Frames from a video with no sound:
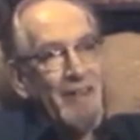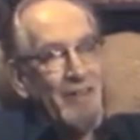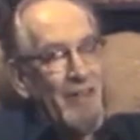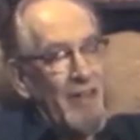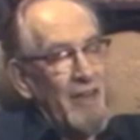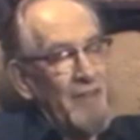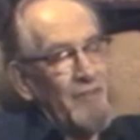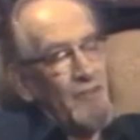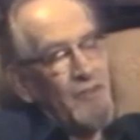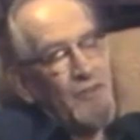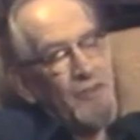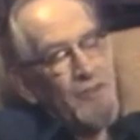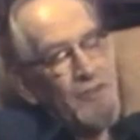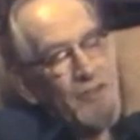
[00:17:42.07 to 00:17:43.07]
that if you
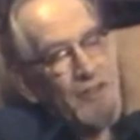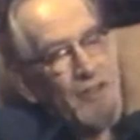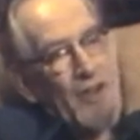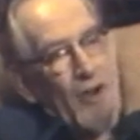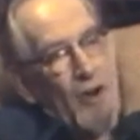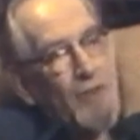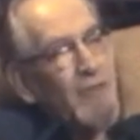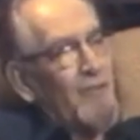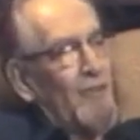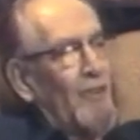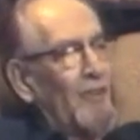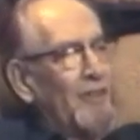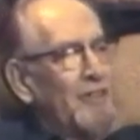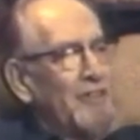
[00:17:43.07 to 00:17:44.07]
used over
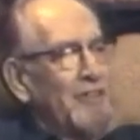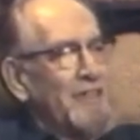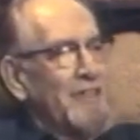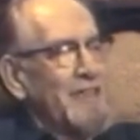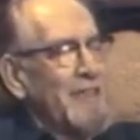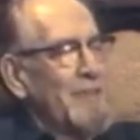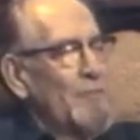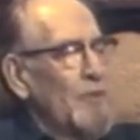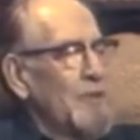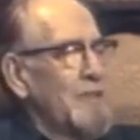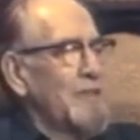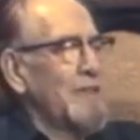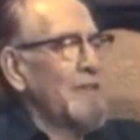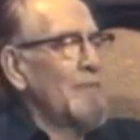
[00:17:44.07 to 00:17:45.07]
voltages and
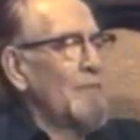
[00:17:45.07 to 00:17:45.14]
put